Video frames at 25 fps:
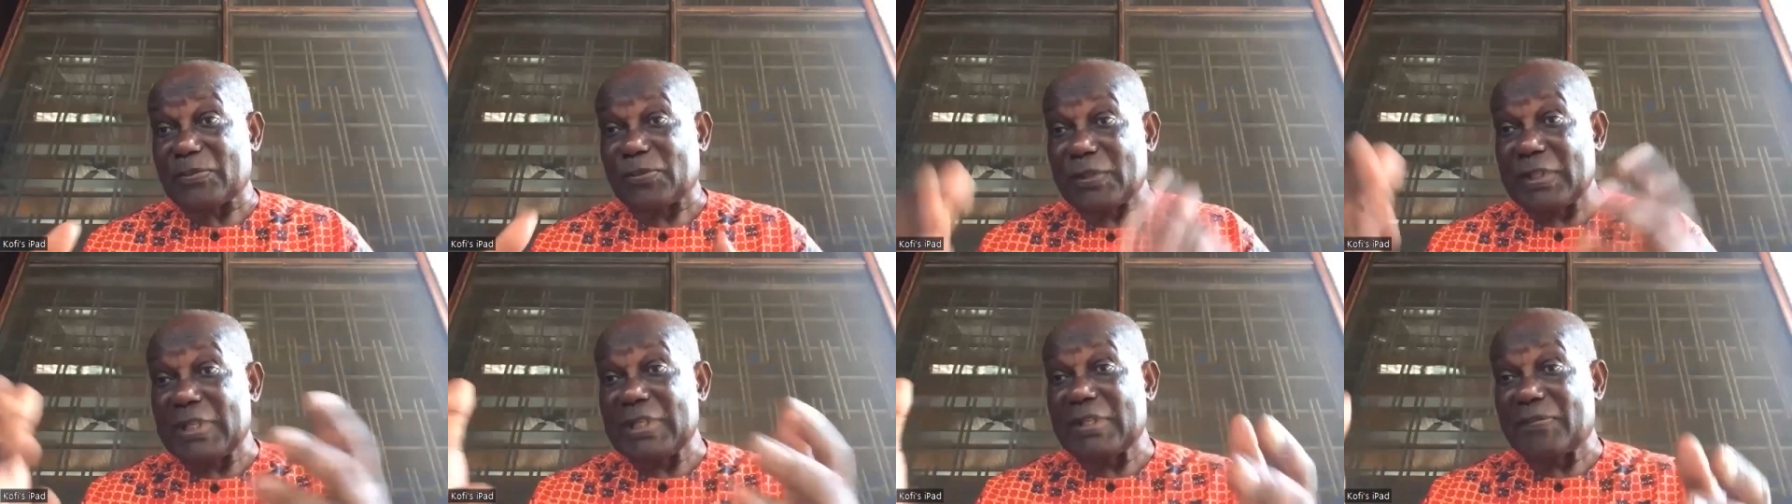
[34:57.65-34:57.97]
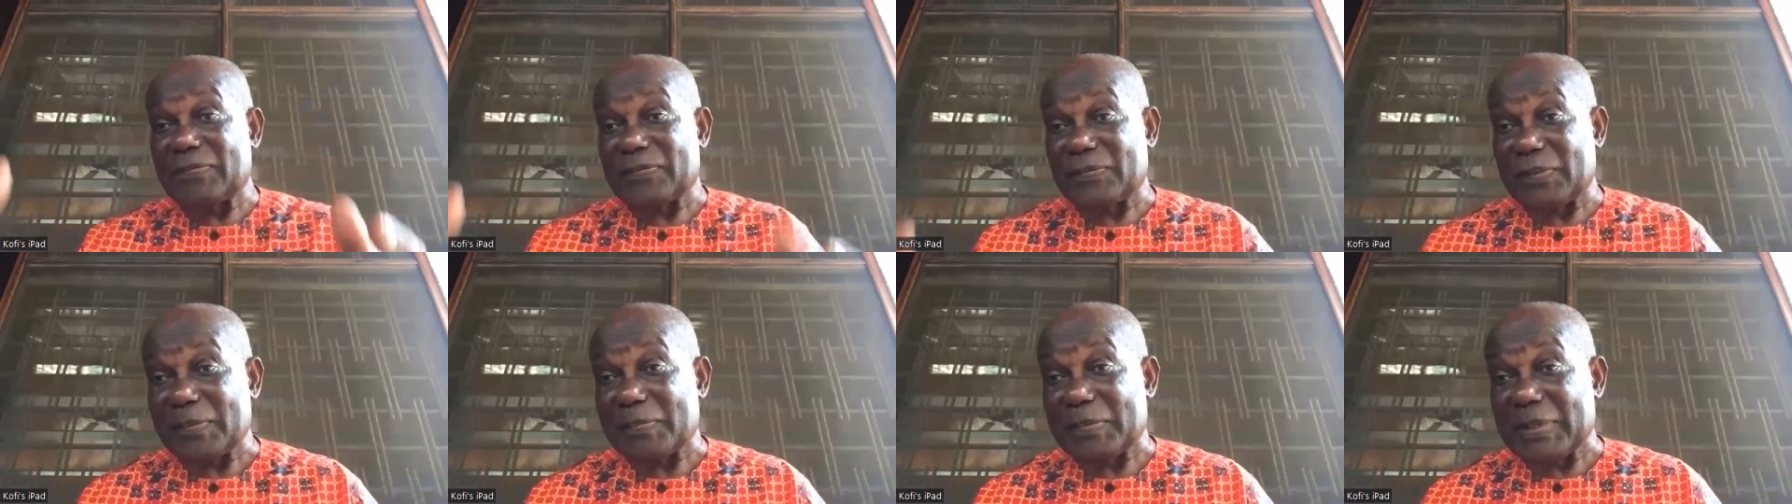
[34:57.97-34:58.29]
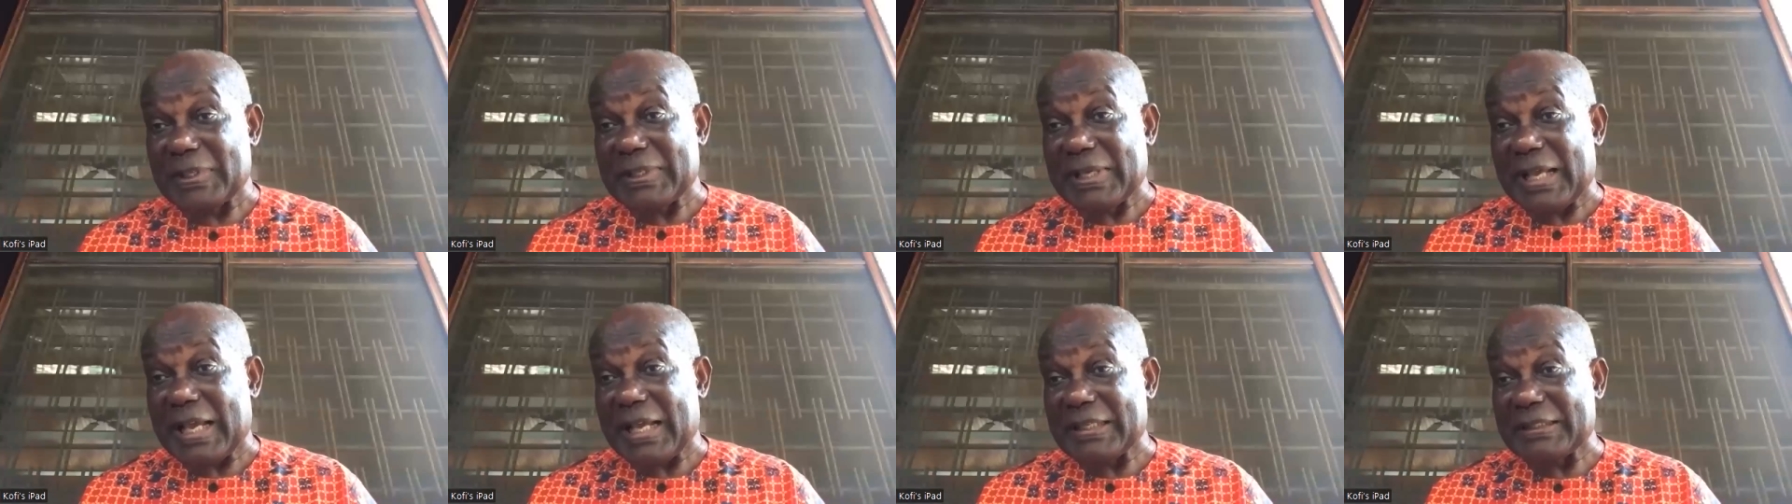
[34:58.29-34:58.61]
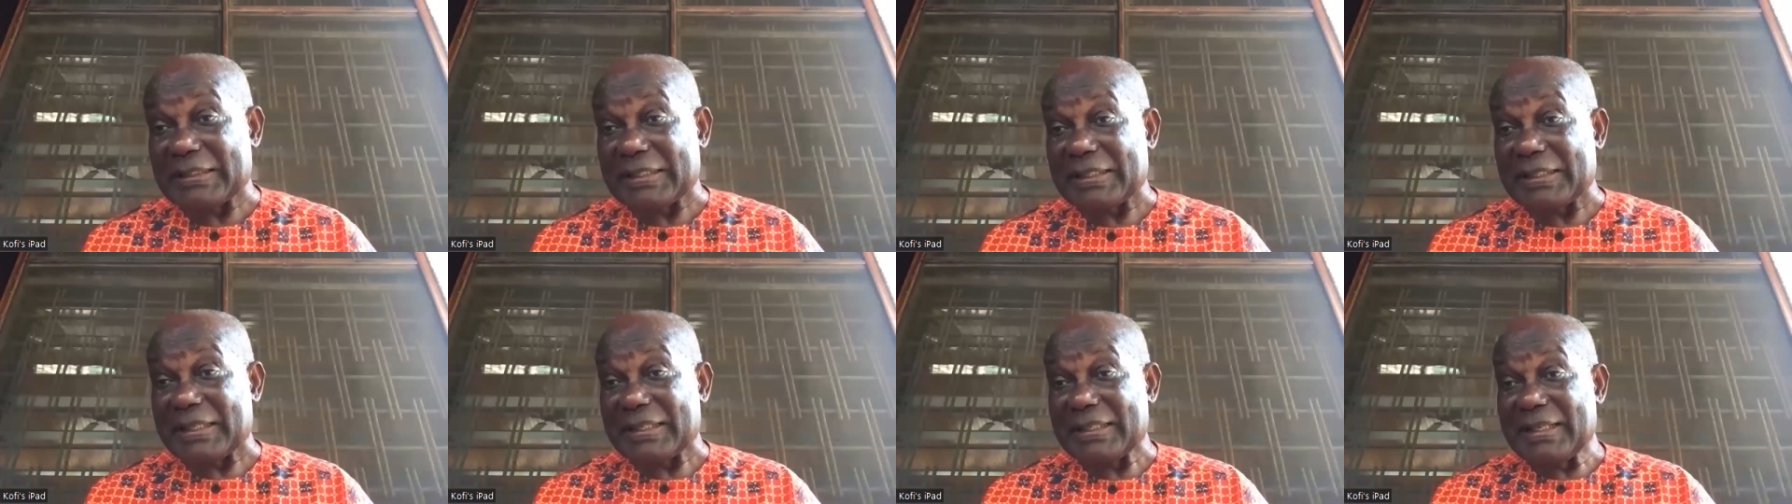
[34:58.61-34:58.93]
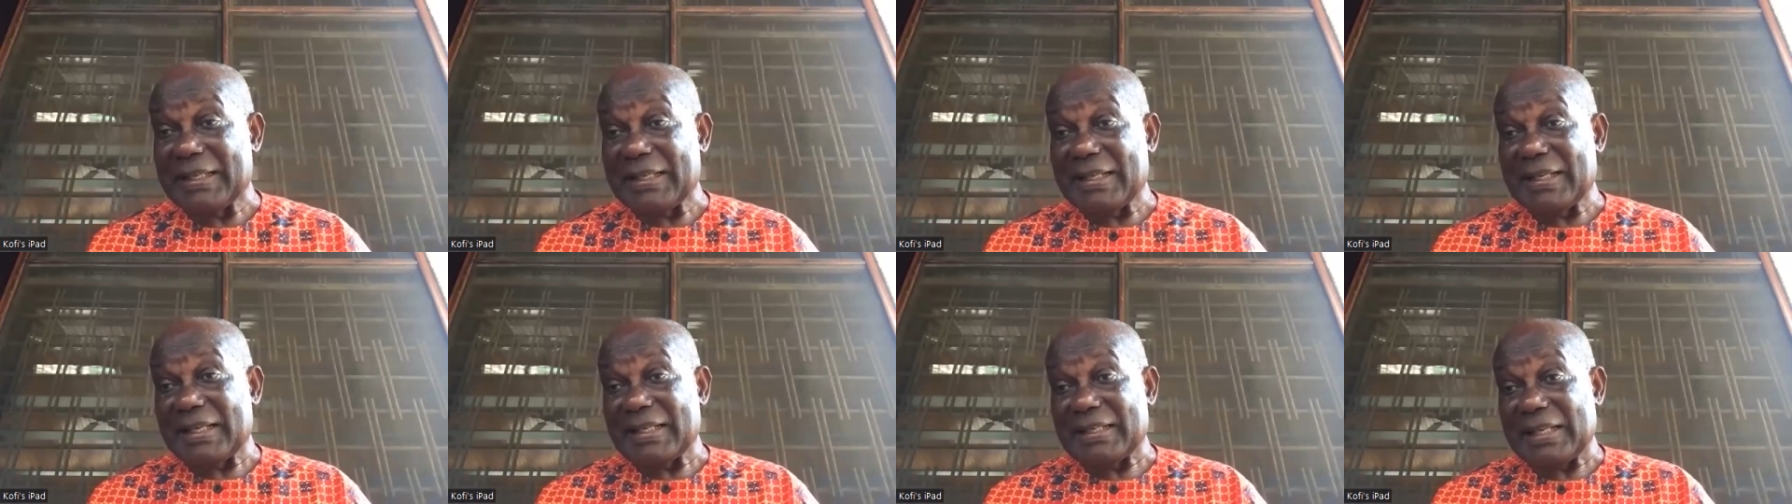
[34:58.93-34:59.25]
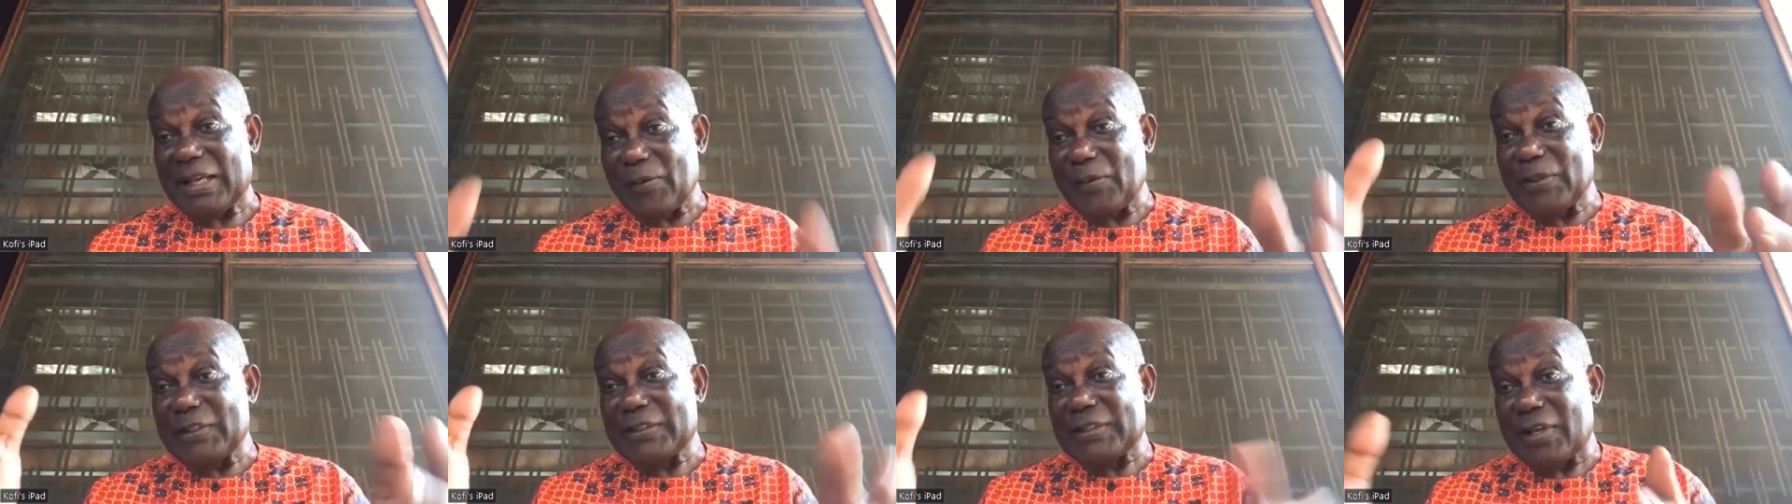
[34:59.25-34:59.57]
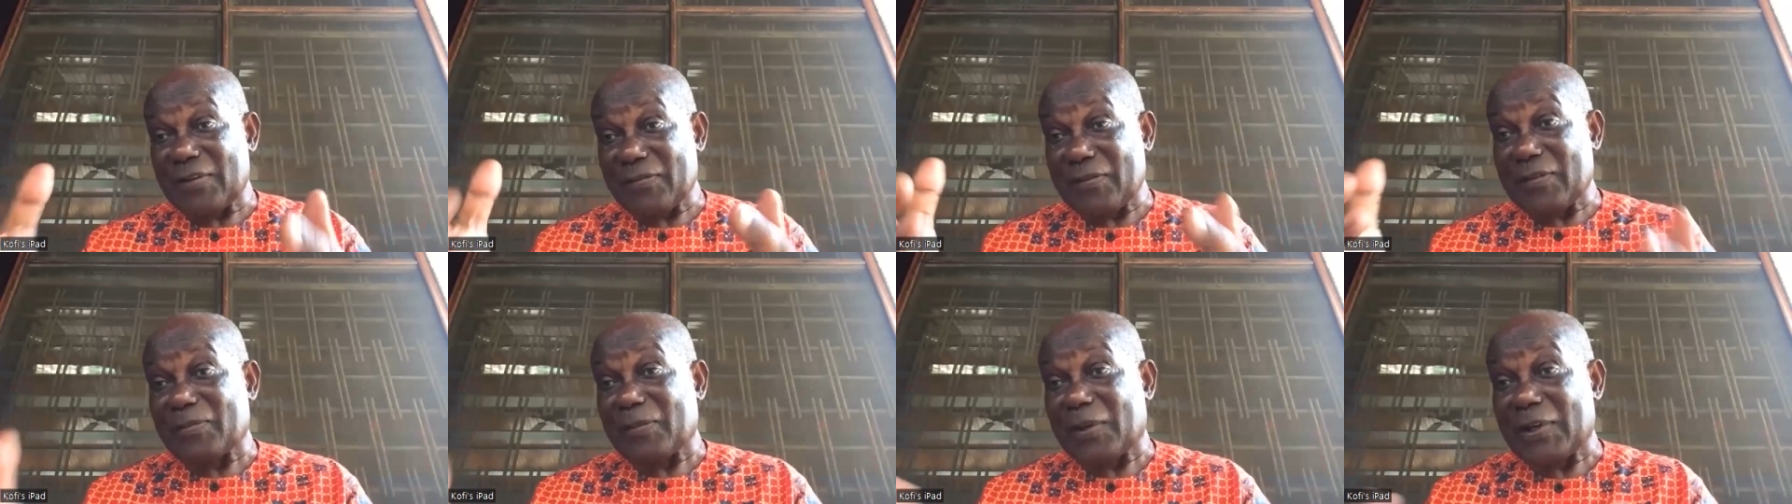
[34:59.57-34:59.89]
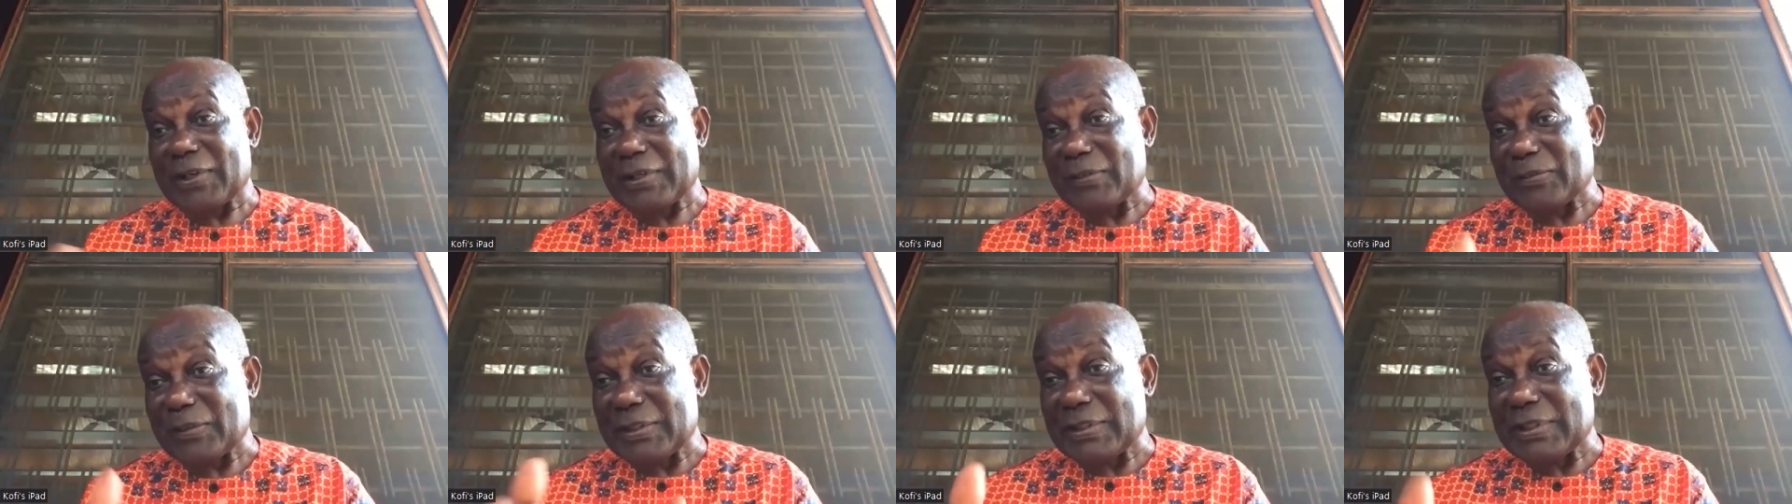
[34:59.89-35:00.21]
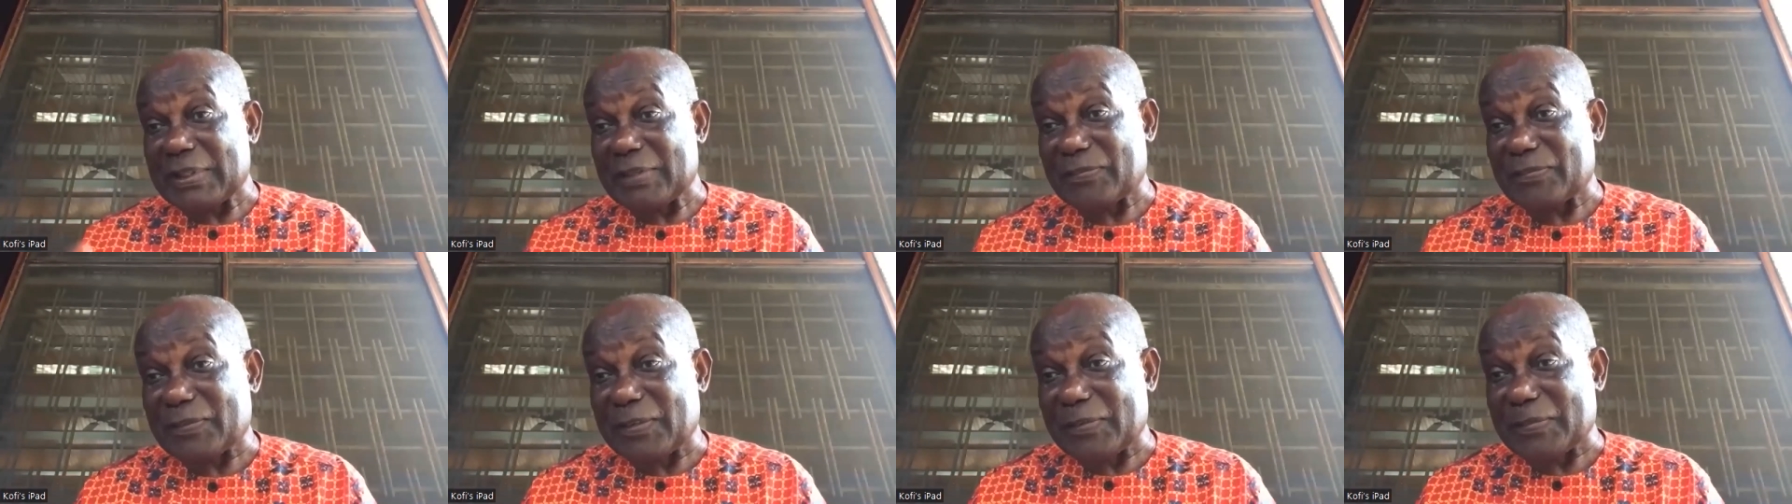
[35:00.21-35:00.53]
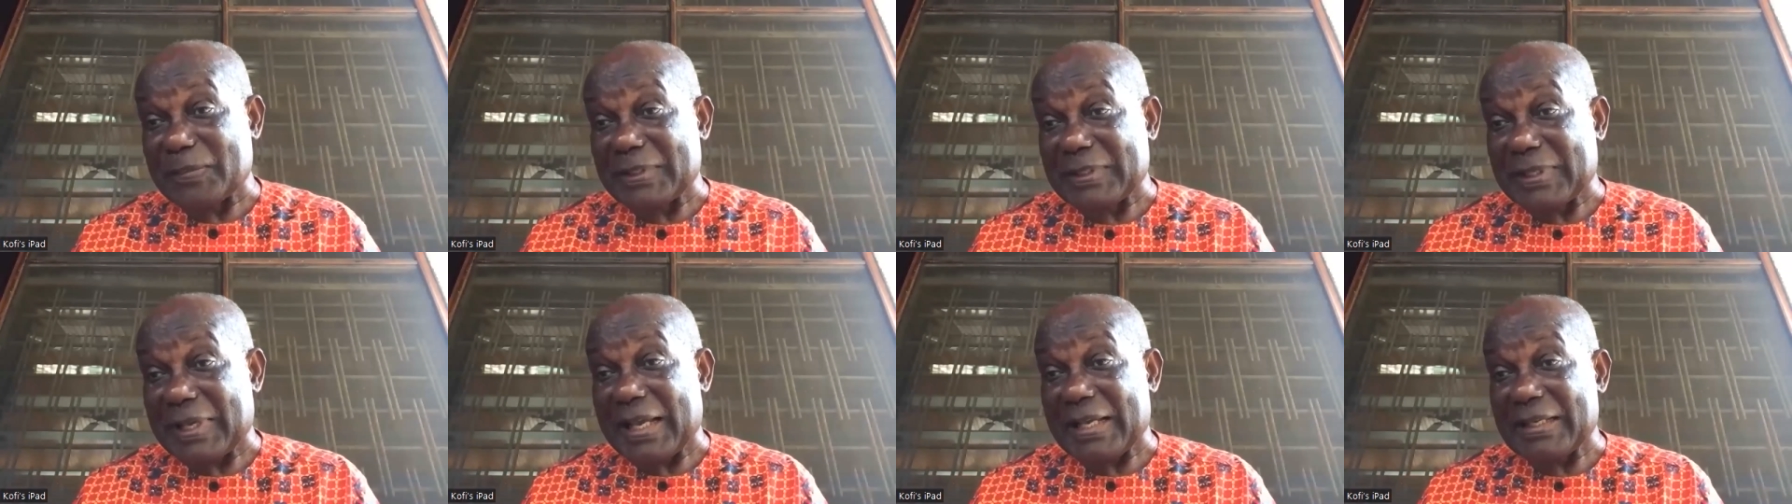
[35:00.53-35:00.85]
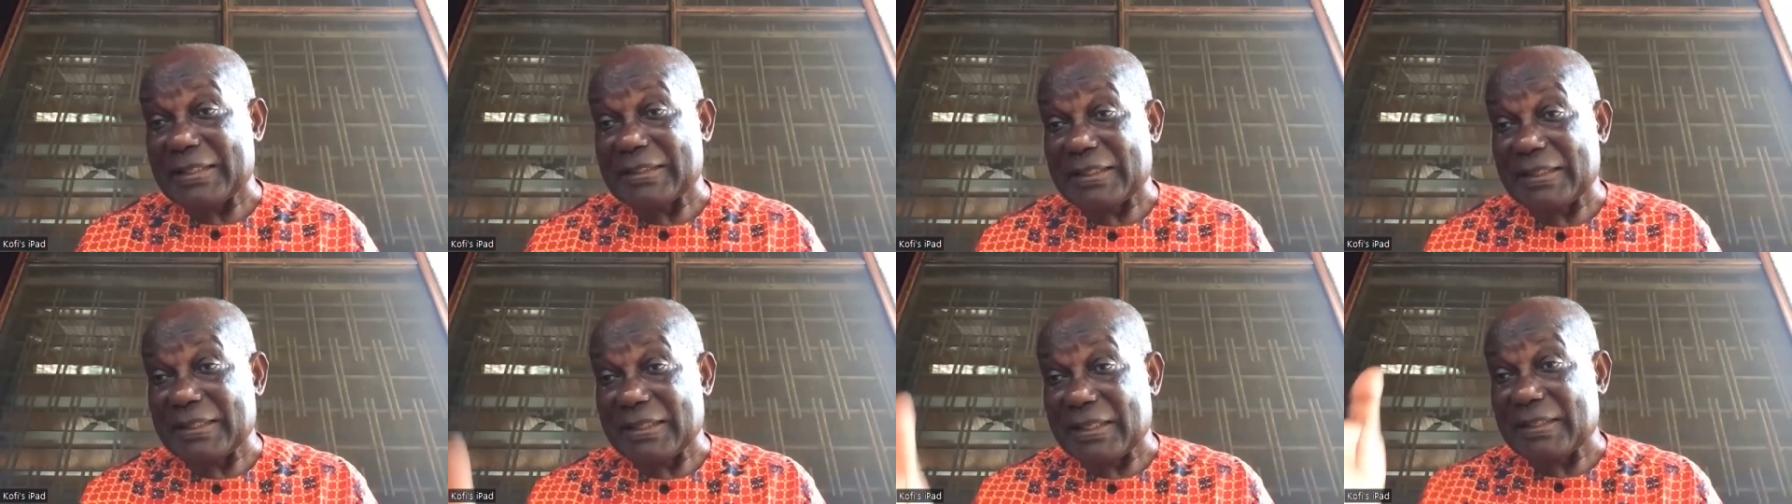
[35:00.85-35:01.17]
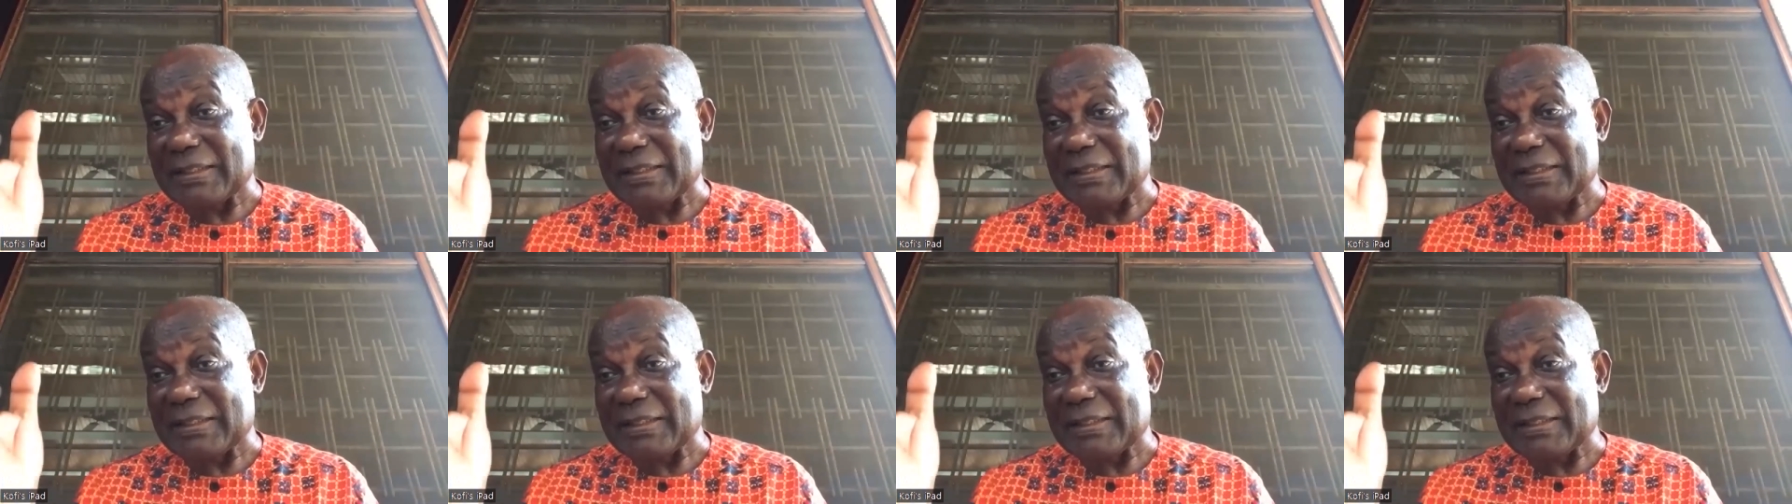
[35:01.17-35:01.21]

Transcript: to live to be 90. And I wish mm-hmm. everybody will live to be 90.